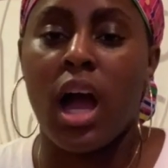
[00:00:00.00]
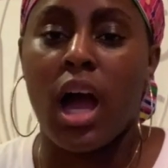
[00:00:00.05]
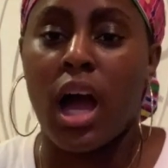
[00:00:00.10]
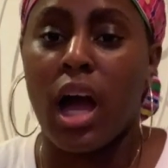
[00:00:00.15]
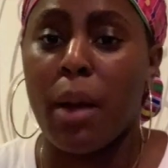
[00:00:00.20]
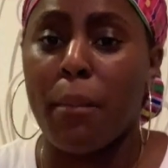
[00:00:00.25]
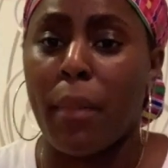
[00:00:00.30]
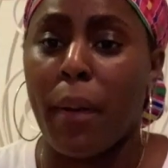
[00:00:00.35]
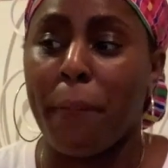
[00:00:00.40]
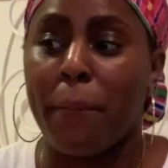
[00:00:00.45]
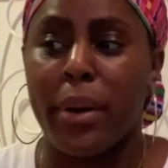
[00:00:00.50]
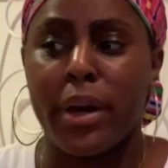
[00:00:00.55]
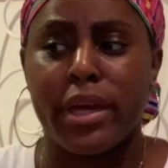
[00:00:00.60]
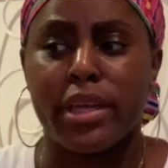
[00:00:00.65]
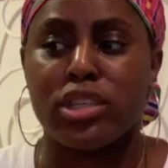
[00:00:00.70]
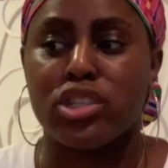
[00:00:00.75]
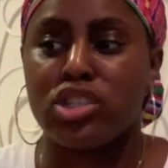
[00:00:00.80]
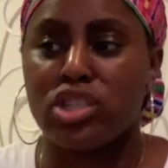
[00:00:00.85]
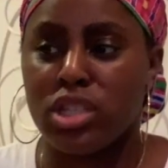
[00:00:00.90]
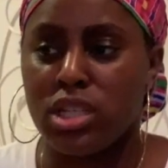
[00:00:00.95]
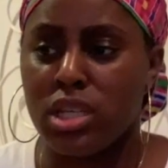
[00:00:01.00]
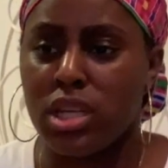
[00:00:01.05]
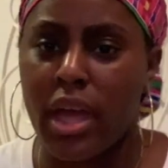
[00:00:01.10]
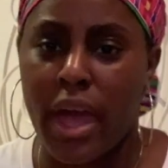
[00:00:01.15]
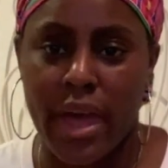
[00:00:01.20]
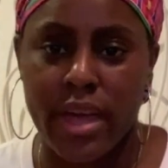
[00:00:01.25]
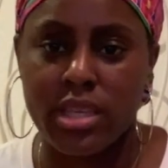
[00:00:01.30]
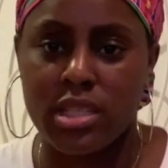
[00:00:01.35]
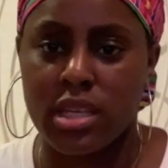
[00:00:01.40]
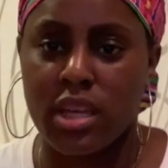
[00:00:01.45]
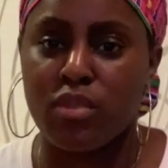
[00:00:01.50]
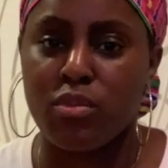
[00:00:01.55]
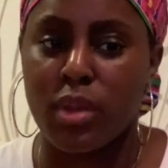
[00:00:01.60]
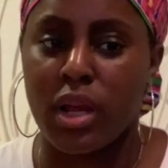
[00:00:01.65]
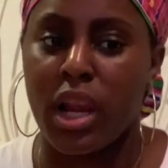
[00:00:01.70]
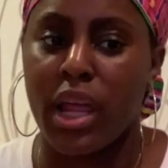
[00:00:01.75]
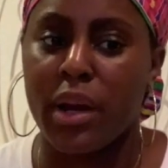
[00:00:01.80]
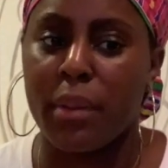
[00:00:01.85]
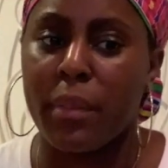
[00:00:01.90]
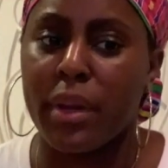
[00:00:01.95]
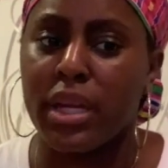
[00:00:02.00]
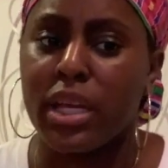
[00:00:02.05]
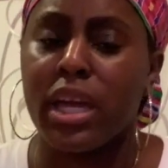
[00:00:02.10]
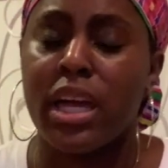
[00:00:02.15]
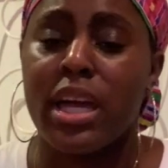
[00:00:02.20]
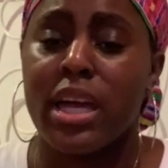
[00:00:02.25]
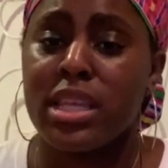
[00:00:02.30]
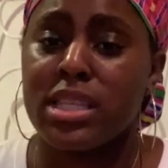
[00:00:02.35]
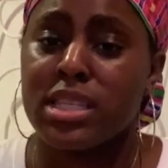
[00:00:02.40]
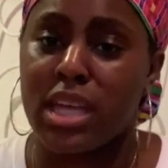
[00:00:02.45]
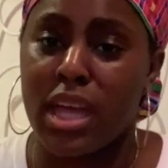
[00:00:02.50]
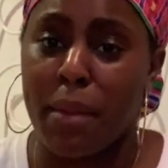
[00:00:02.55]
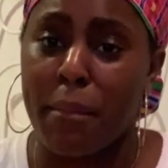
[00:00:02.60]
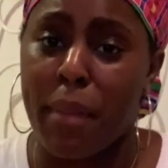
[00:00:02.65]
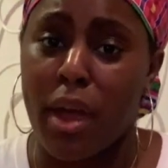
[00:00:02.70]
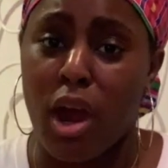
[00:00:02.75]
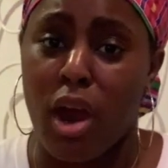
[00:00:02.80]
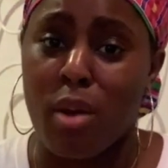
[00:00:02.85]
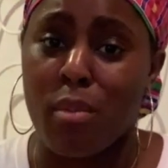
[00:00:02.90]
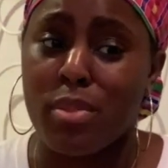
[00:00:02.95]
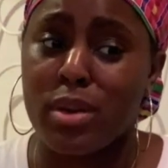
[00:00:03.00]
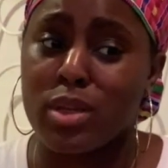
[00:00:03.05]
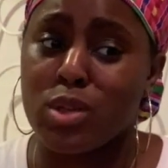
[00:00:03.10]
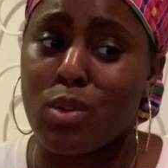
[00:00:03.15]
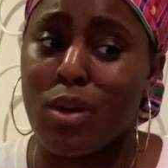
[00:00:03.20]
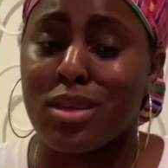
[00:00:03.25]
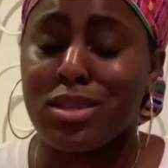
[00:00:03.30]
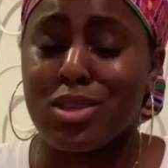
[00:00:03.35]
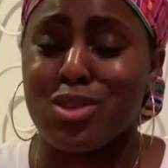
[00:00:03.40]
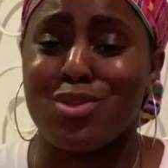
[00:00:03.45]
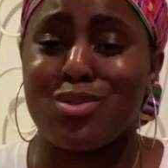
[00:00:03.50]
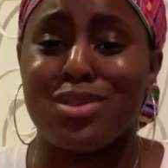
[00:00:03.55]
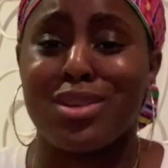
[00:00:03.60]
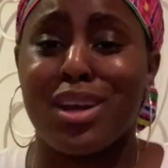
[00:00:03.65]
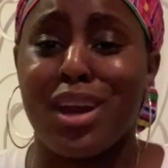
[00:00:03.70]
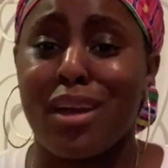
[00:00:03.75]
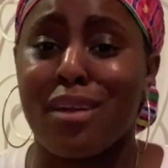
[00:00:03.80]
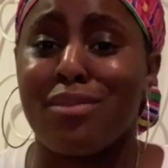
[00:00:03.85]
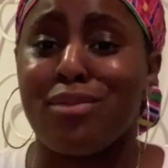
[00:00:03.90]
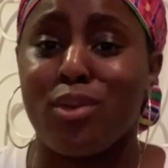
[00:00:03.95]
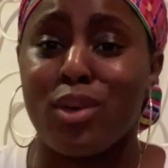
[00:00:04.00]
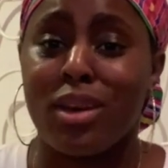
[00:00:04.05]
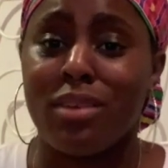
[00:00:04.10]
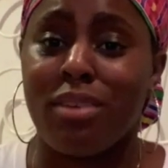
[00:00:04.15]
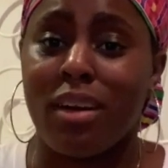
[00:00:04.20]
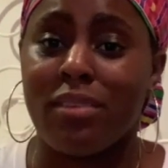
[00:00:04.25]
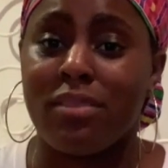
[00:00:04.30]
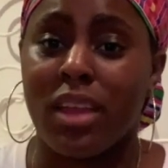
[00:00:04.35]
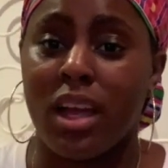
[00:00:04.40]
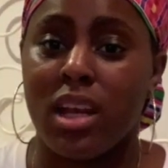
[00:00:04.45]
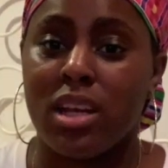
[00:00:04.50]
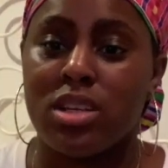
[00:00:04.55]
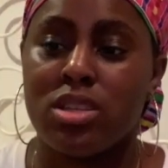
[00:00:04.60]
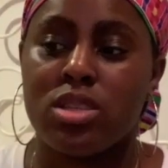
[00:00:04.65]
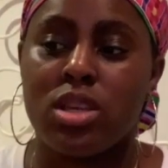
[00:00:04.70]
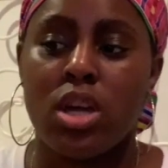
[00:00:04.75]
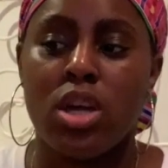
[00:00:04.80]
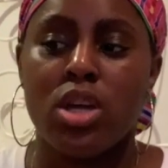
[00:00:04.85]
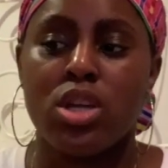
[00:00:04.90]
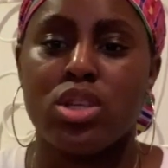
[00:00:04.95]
But she has saved me a lot of money. To get my armpits waxed, it's usually like $45.